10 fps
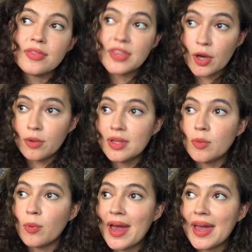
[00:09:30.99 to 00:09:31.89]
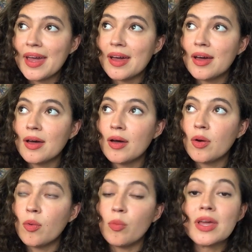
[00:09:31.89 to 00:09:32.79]
The only way
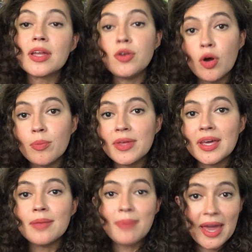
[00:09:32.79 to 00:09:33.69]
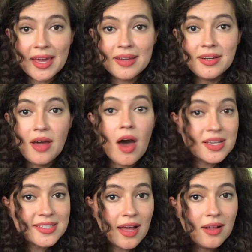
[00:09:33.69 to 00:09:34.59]
we cannot be in pain
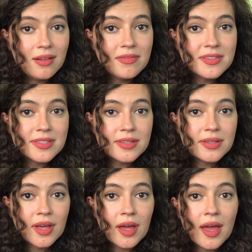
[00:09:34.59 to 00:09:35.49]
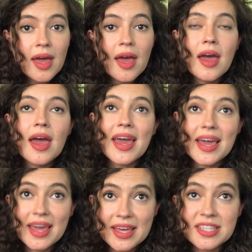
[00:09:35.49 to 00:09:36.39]
ourselves
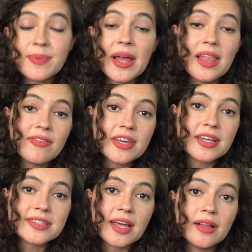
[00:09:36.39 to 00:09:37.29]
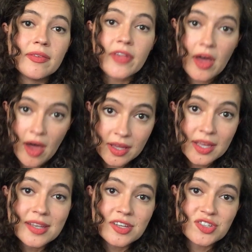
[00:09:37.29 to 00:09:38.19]
is by loving ourselves
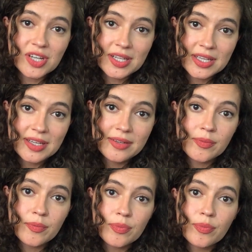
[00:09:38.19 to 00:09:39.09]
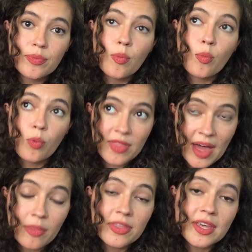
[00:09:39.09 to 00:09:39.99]
unconditionally
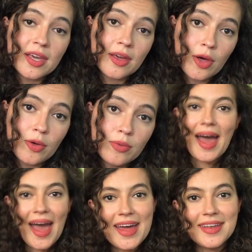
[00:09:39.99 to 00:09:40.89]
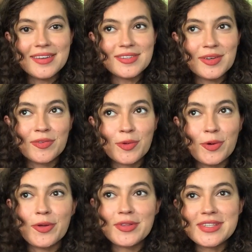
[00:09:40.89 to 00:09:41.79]
without the ego. And of
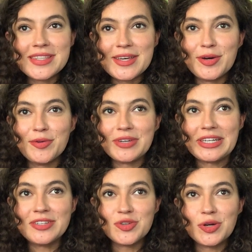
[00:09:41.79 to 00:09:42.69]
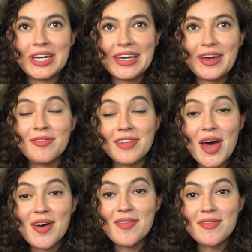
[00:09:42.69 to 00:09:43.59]
course, the real joy of
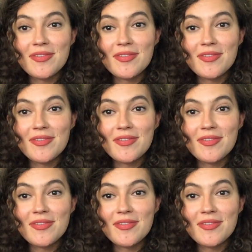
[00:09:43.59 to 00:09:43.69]
love